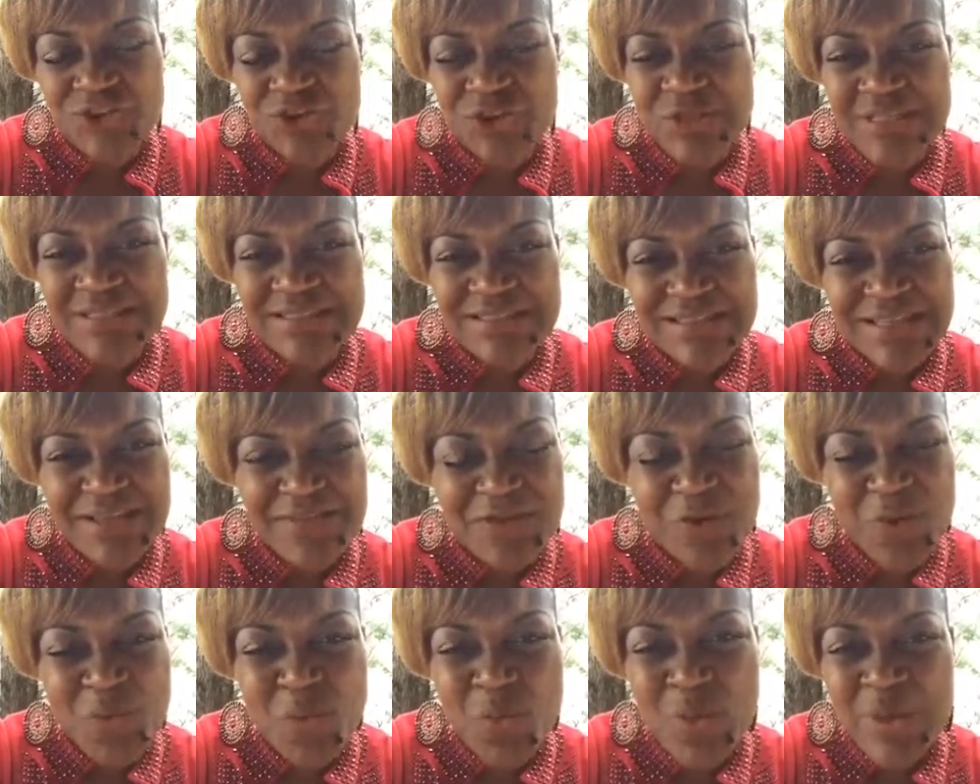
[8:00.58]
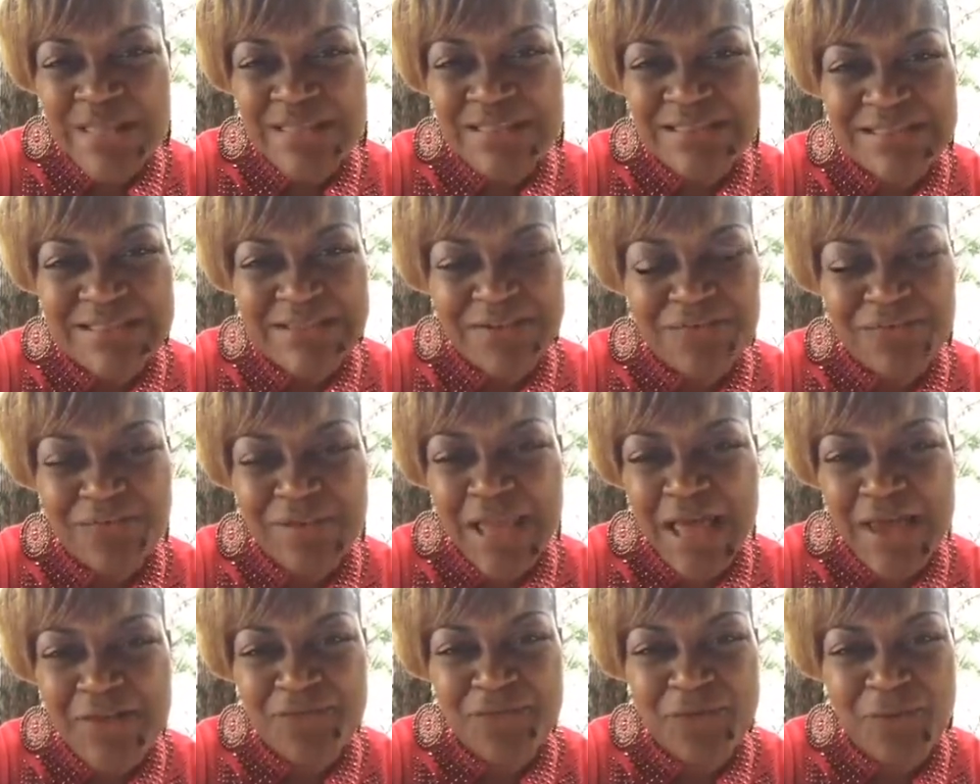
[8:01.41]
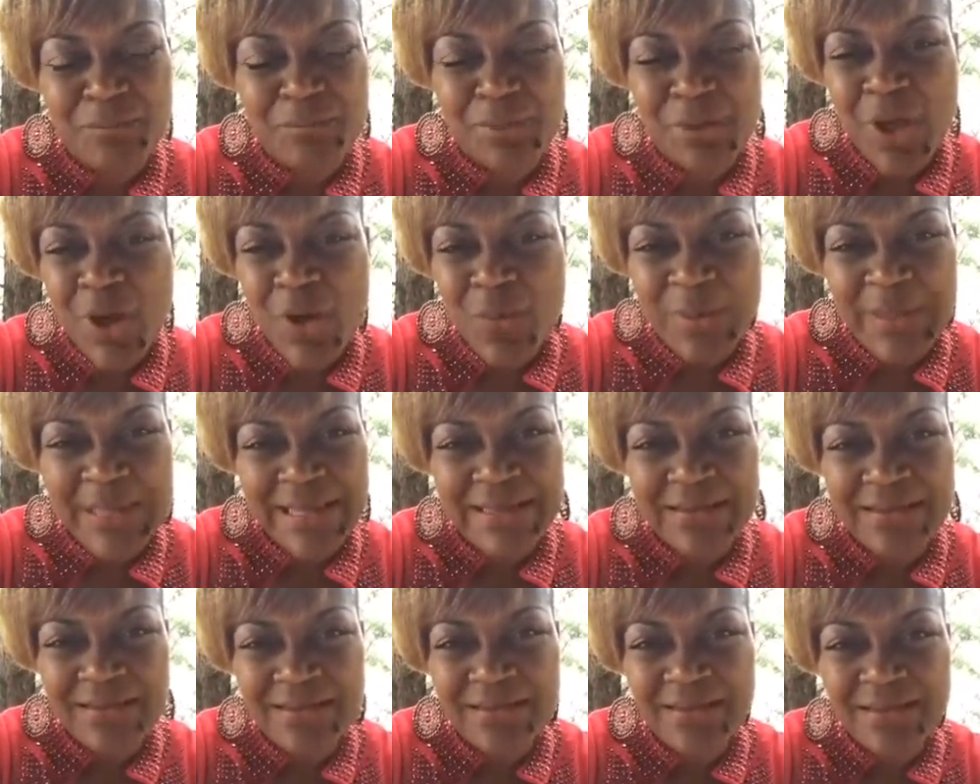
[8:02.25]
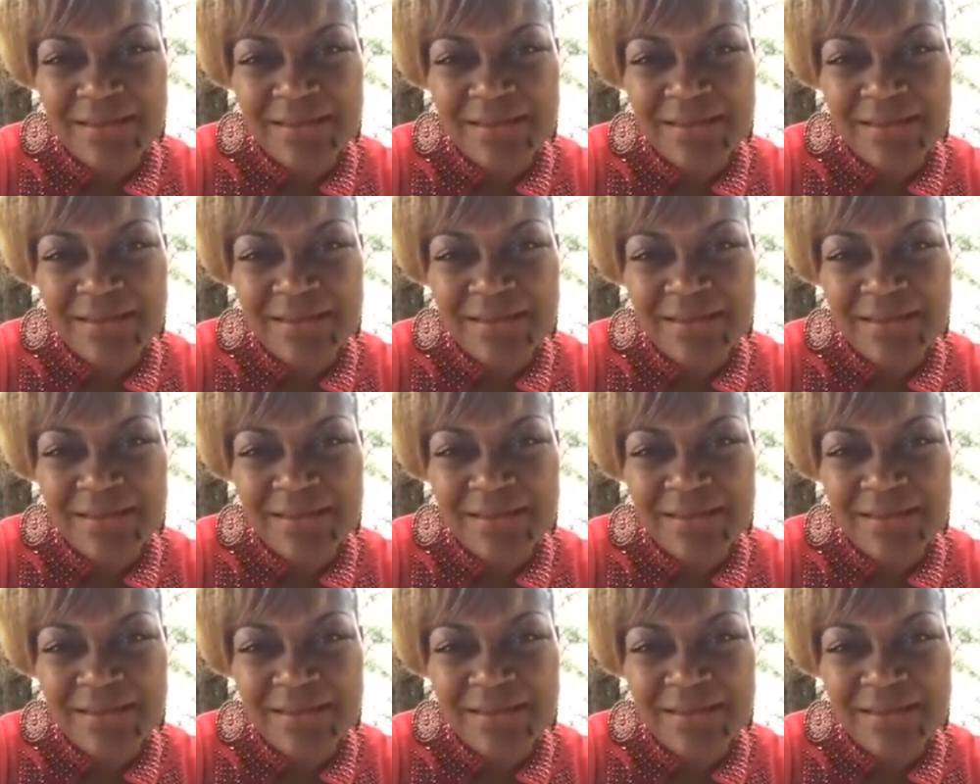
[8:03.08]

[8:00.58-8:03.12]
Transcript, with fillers: you can see, the winds of life are blowing.